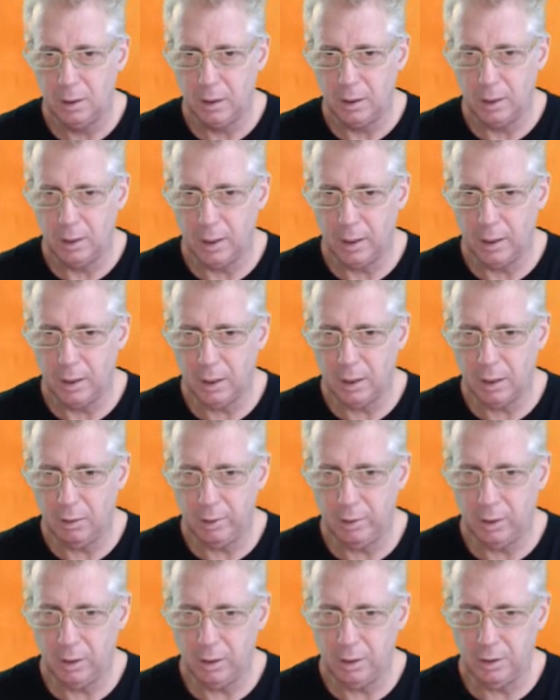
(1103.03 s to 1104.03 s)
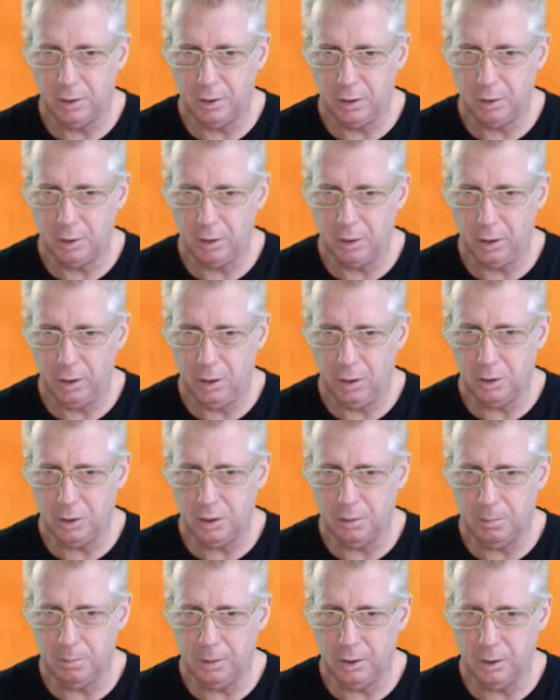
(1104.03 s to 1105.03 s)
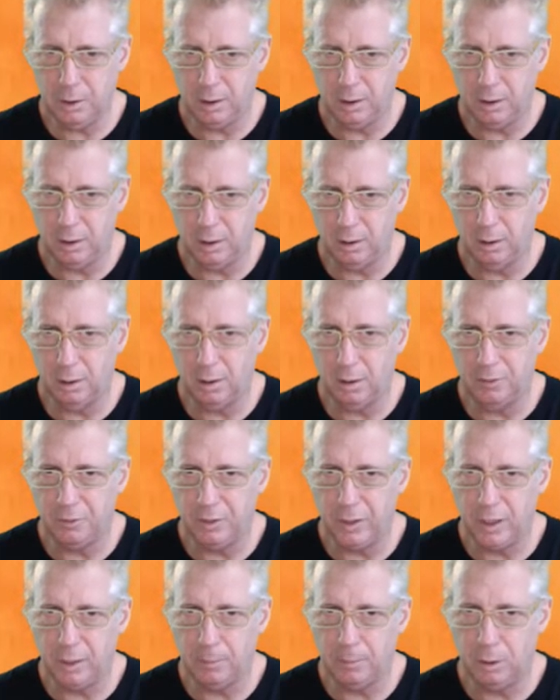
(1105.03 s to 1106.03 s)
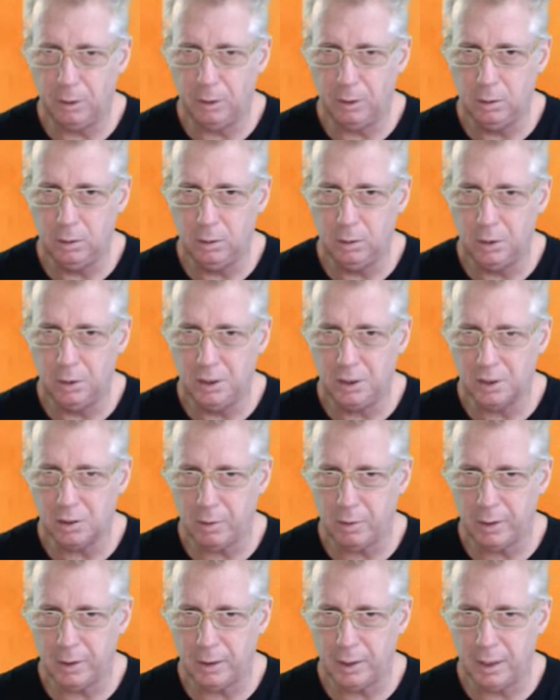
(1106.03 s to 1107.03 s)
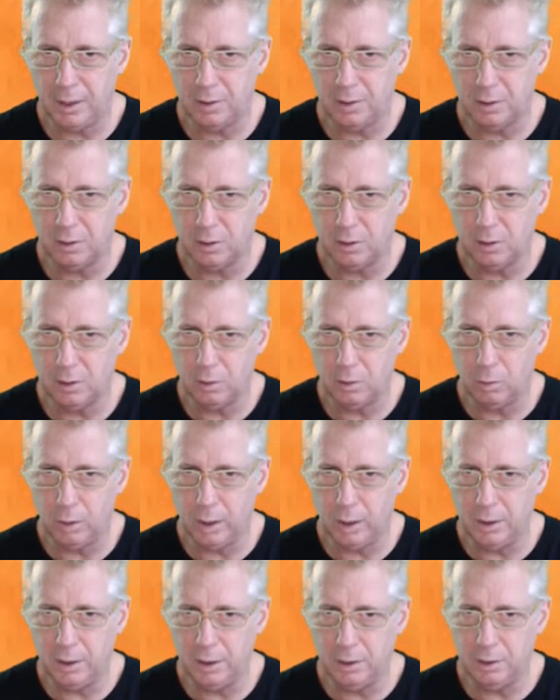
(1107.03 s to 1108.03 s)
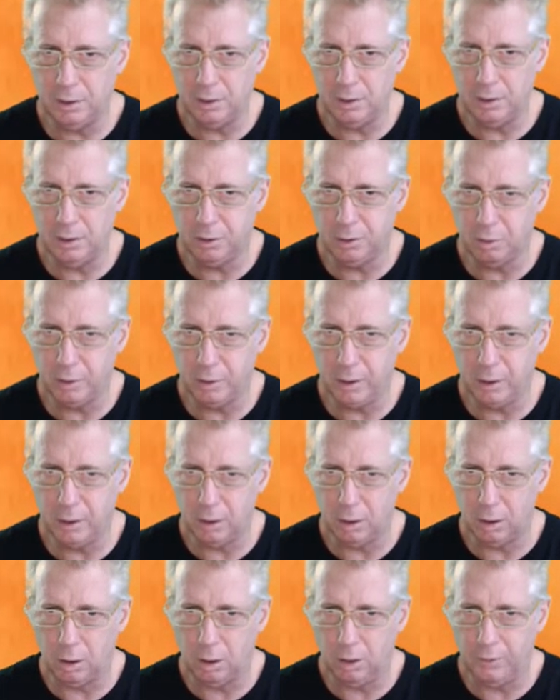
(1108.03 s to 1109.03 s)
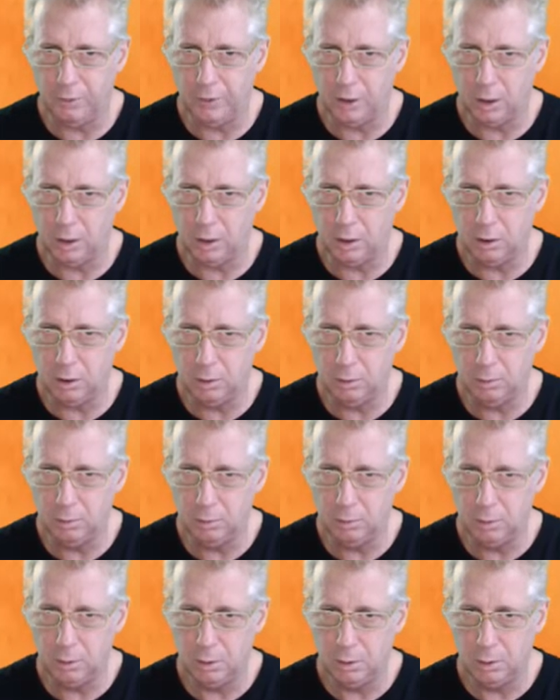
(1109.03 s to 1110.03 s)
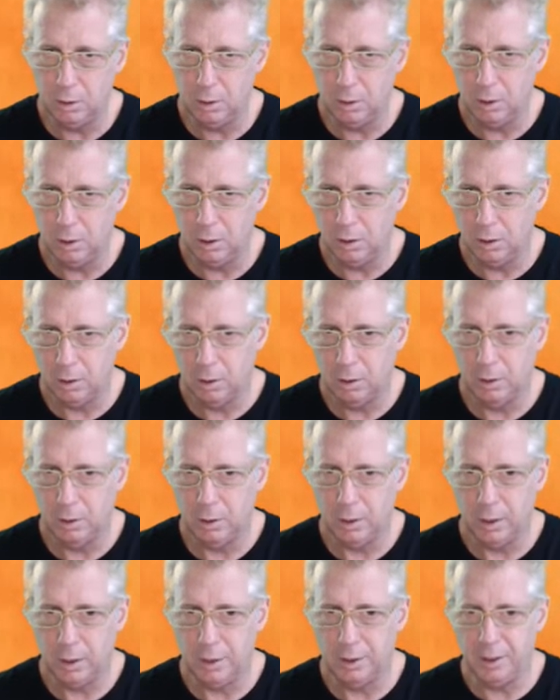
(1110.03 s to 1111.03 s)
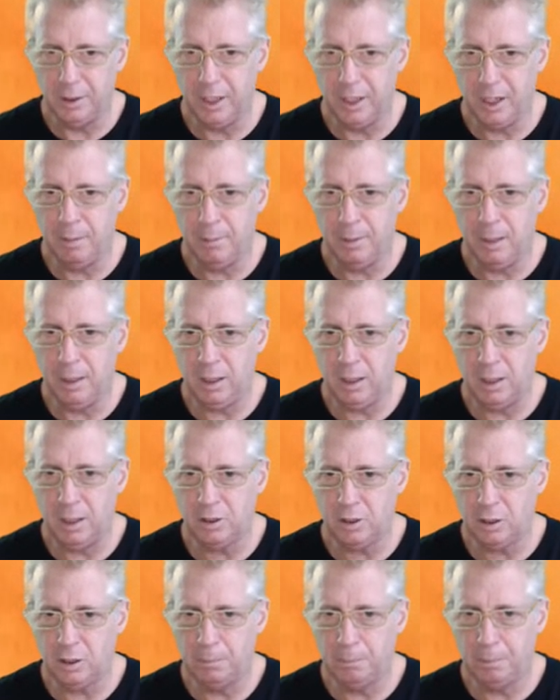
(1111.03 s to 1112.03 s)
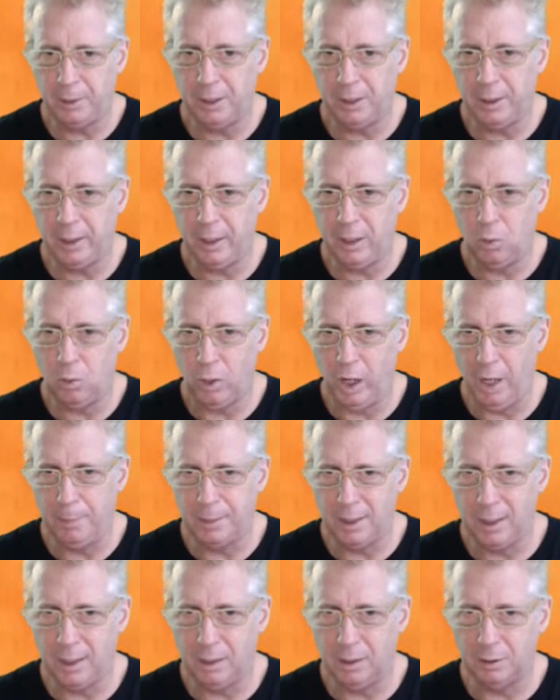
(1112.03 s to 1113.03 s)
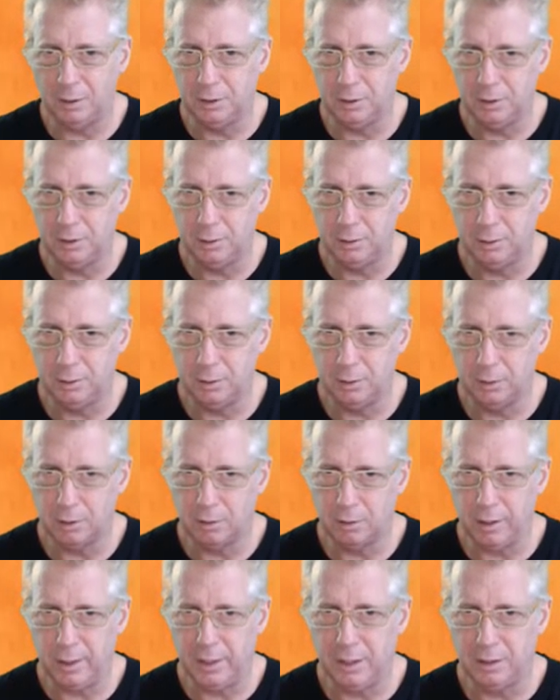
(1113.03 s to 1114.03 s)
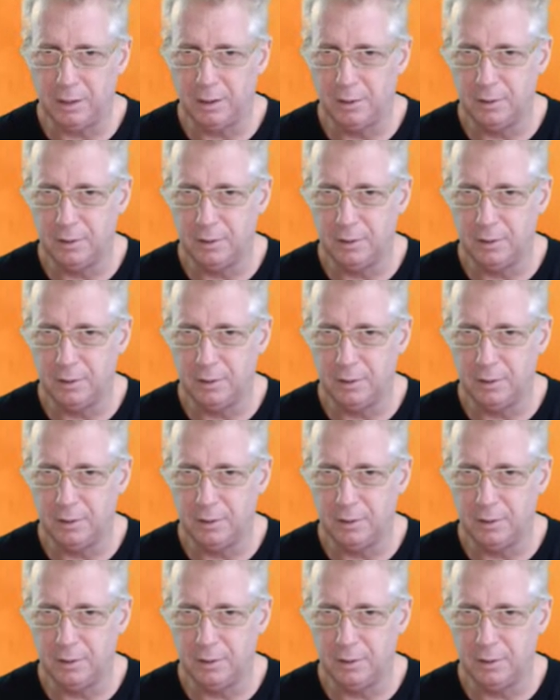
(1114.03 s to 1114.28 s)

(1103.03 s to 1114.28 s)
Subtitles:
and now we're going to use the fireball, which is quite nice. 1, 2, 3, off you go, and the enemy is completely wiped out. Great.